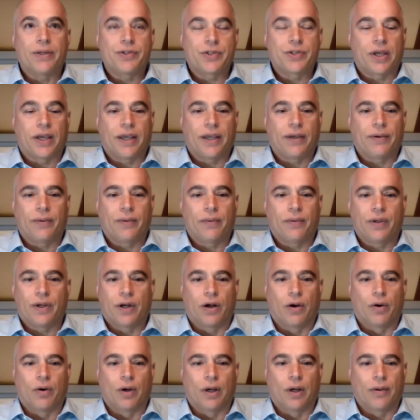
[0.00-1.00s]
is
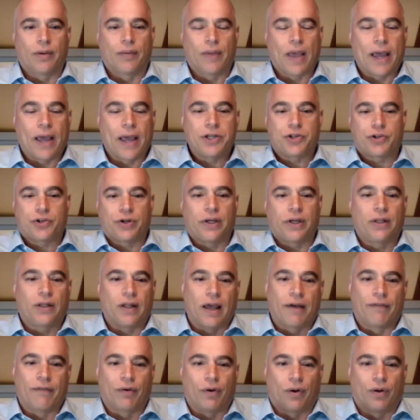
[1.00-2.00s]
a entry
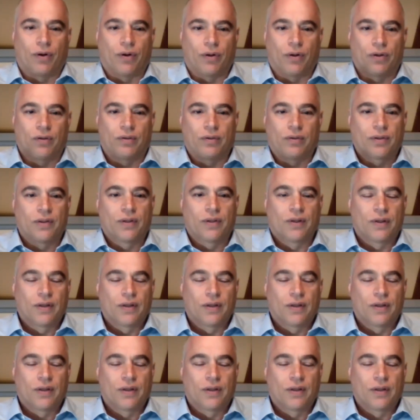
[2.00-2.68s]
level,